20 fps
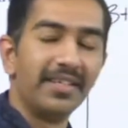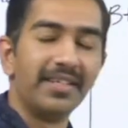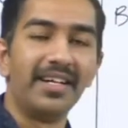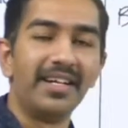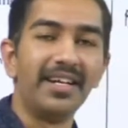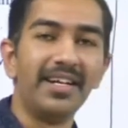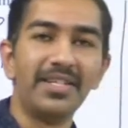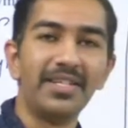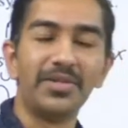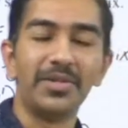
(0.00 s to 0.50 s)

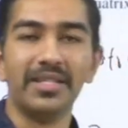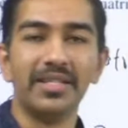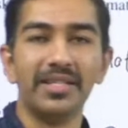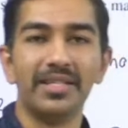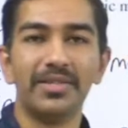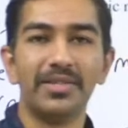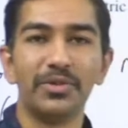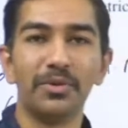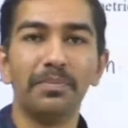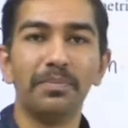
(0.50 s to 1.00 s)
Understood?
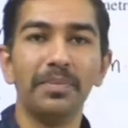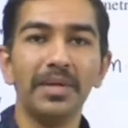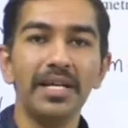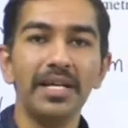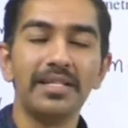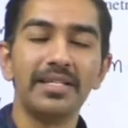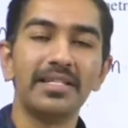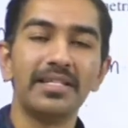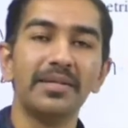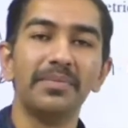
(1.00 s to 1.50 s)
So P
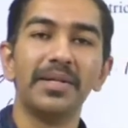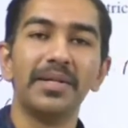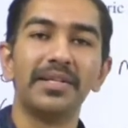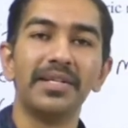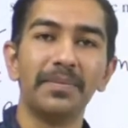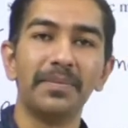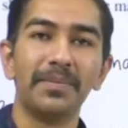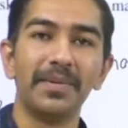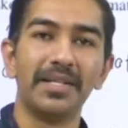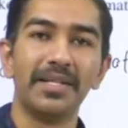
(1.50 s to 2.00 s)
is a
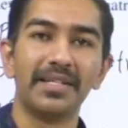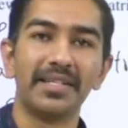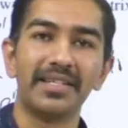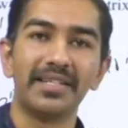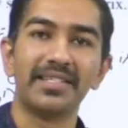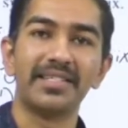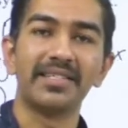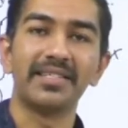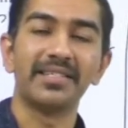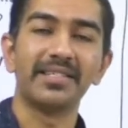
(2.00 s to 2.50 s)
symmetric
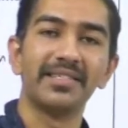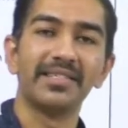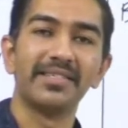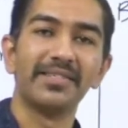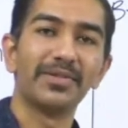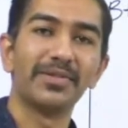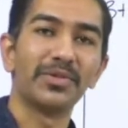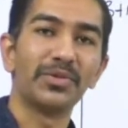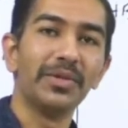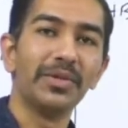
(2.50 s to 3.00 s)
matrix.
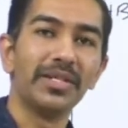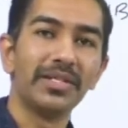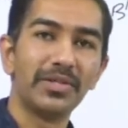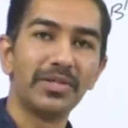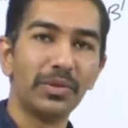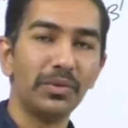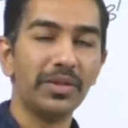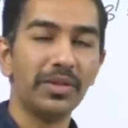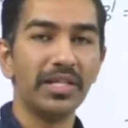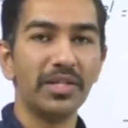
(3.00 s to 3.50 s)
So students,
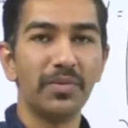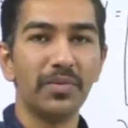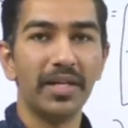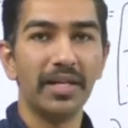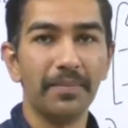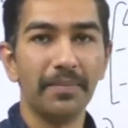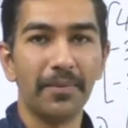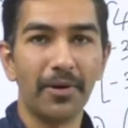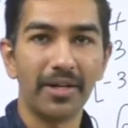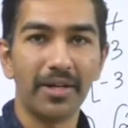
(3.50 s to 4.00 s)
two things very
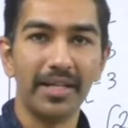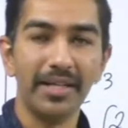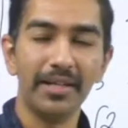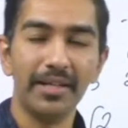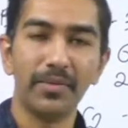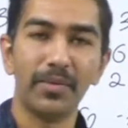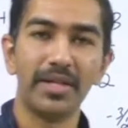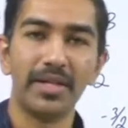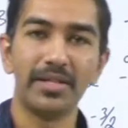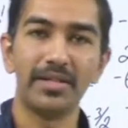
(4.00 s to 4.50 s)

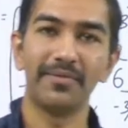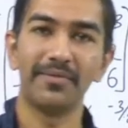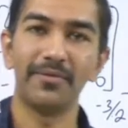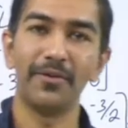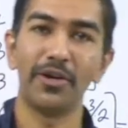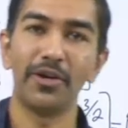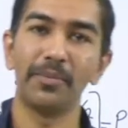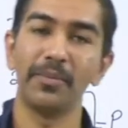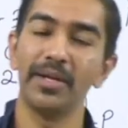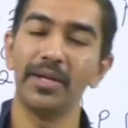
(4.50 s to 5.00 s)
important. One is the
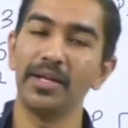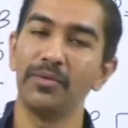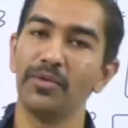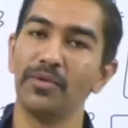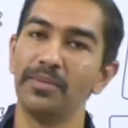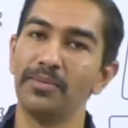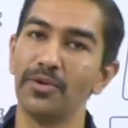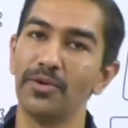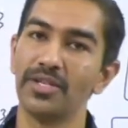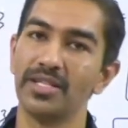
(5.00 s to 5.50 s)
formula and
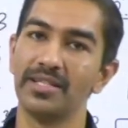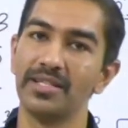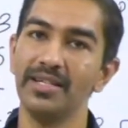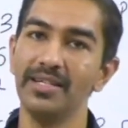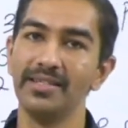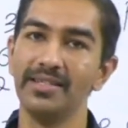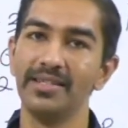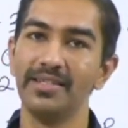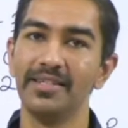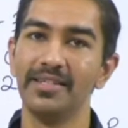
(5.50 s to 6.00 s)
one more is the
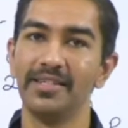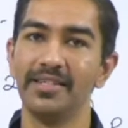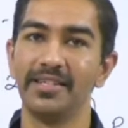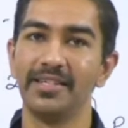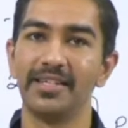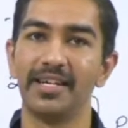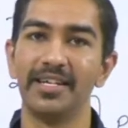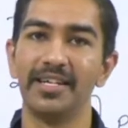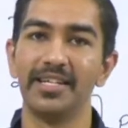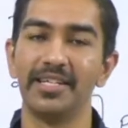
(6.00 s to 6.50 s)

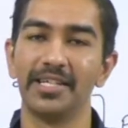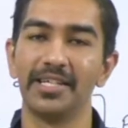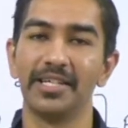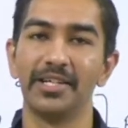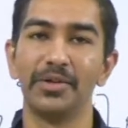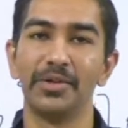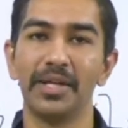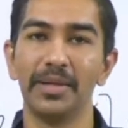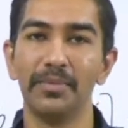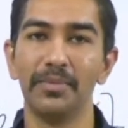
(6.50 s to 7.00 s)
condition.
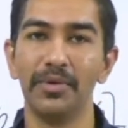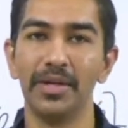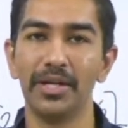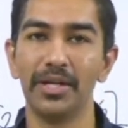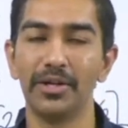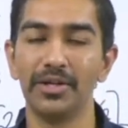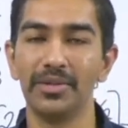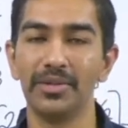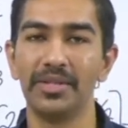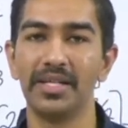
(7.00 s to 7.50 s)
Okay, moving
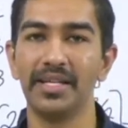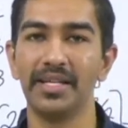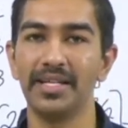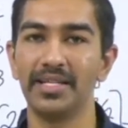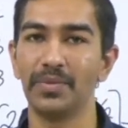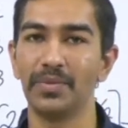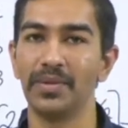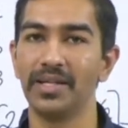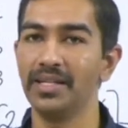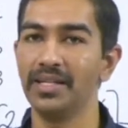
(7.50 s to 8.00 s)
on to the
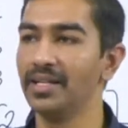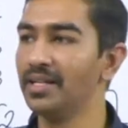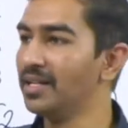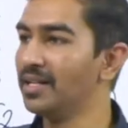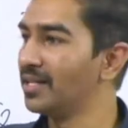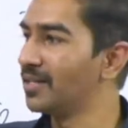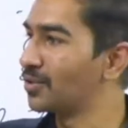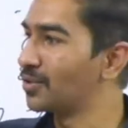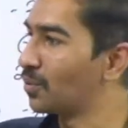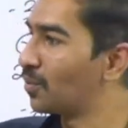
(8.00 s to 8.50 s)
next one.
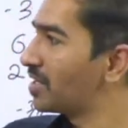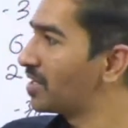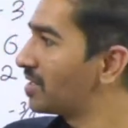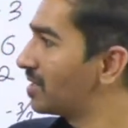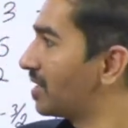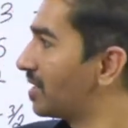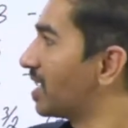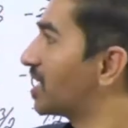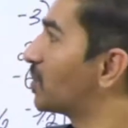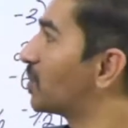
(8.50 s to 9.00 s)
So what is
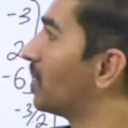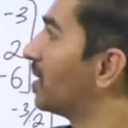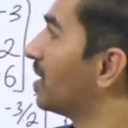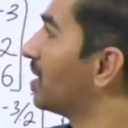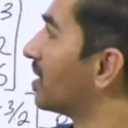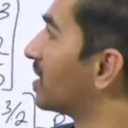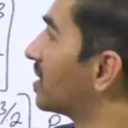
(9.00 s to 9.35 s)
the next one here?